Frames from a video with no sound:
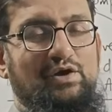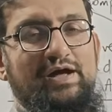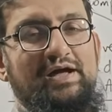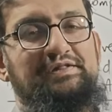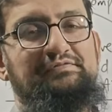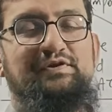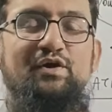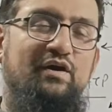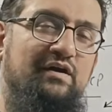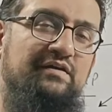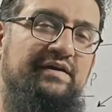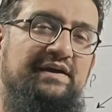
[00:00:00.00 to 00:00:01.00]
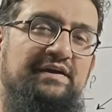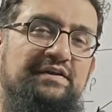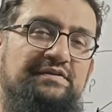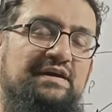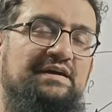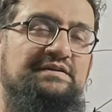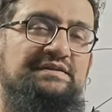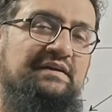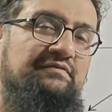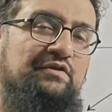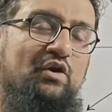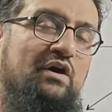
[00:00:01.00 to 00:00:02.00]
Now as we already
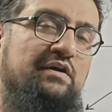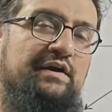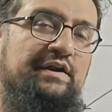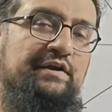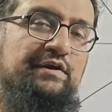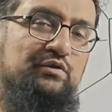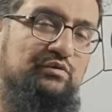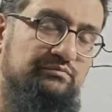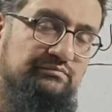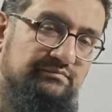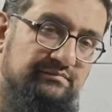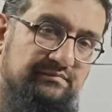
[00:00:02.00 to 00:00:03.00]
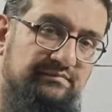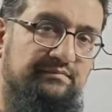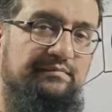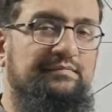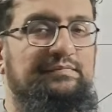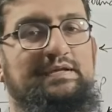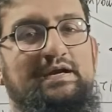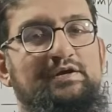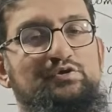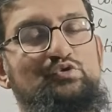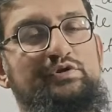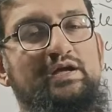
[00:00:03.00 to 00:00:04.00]
discussed and we already knew
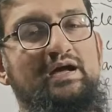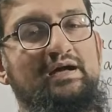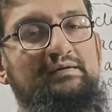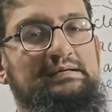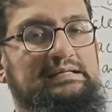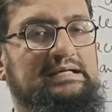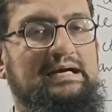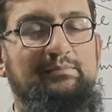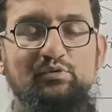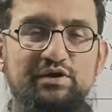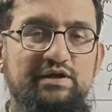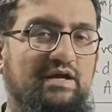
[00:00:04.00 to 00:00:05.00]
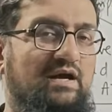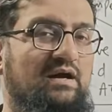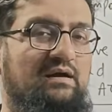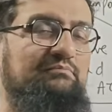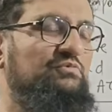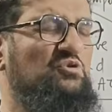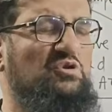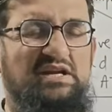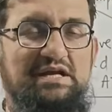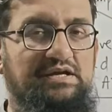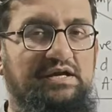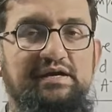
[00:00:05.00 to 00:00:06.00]
that urea, ammonia,
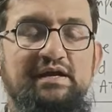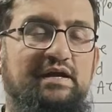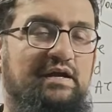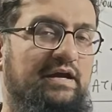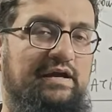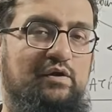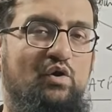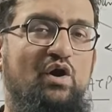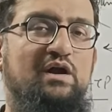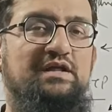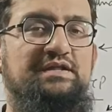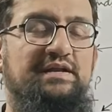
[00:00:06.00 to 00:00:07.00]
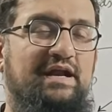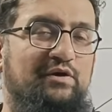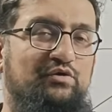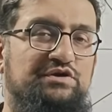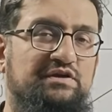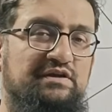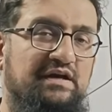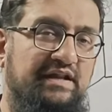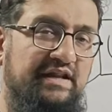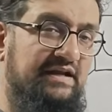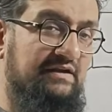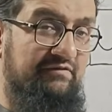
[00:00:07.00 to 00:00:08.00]
uric acid and all other nitrogen
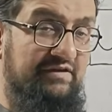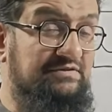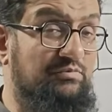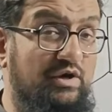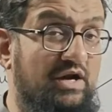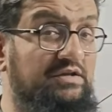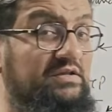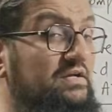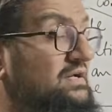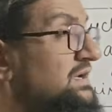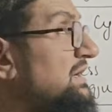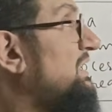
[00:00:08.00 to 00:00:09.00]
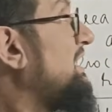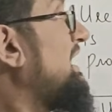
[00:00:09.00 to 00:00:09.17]
containing waste products